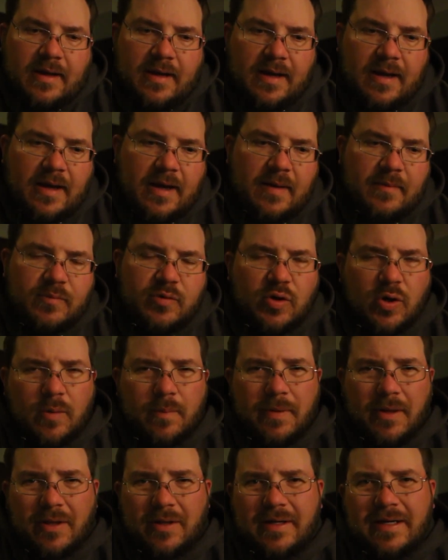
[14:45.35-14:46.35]
Um,
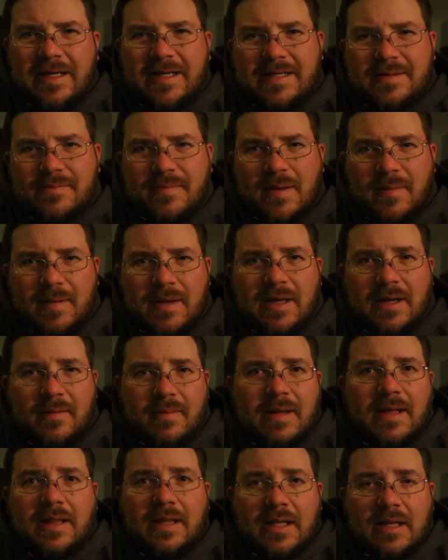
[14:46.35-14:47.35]
durability is maybe going to
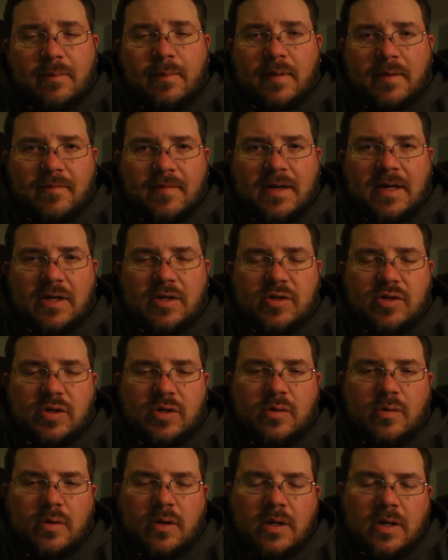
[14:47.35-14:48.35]
be a little bit of an
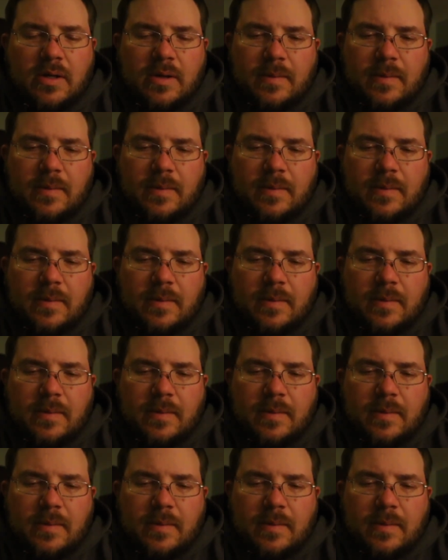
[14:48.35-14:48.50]
issue,